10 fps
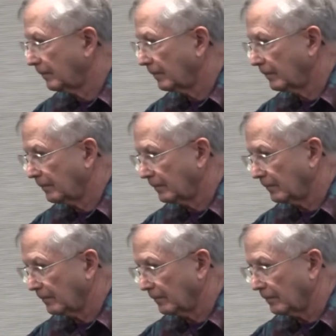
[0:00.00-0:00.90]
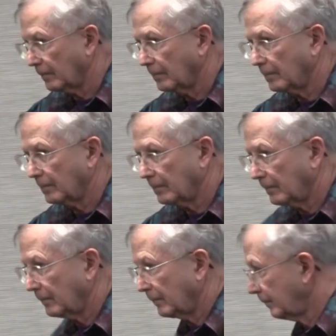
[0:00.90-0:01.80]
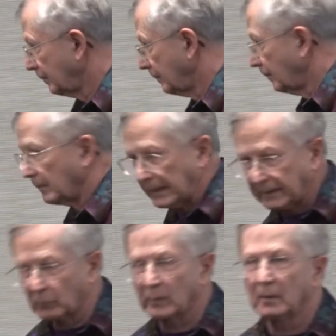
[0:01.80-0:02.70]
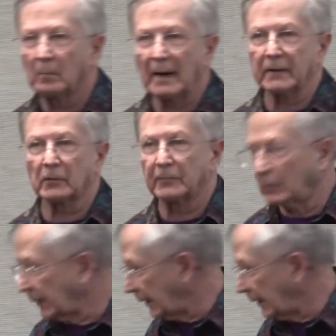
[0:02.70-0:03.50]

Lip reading: Speeded up the tape and make a real microphone